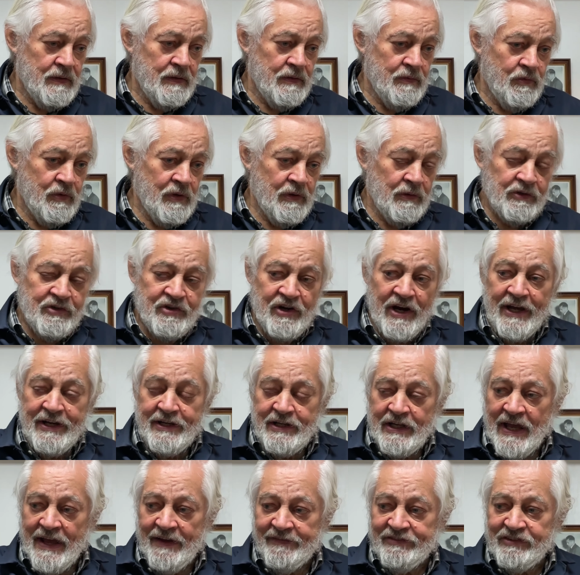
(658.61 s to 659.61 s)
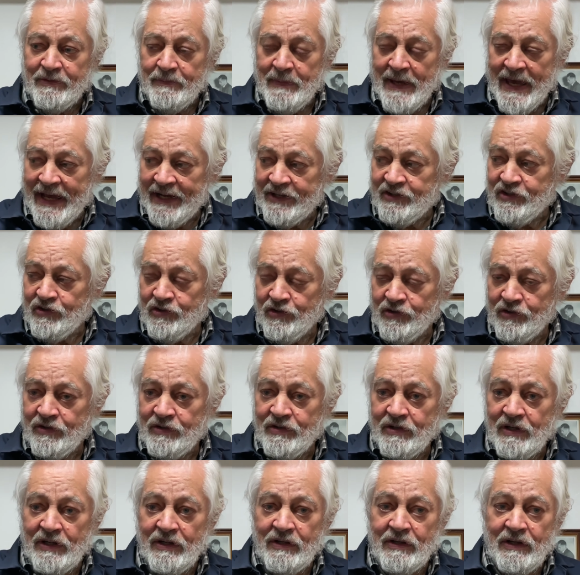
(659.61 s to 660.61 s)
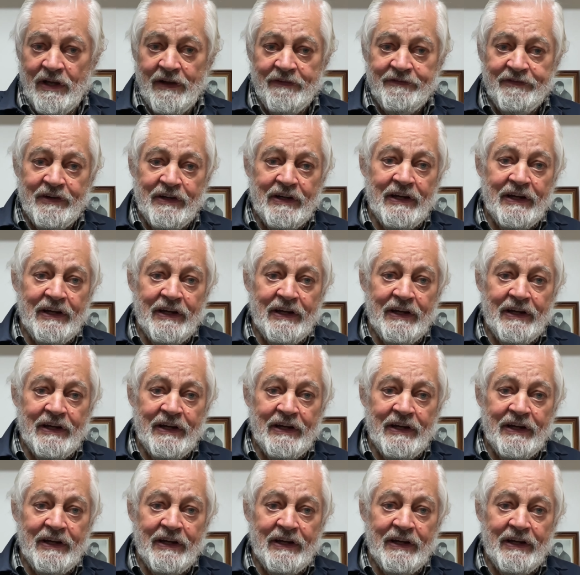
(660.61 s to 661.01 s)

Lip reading: We'll try to have some action every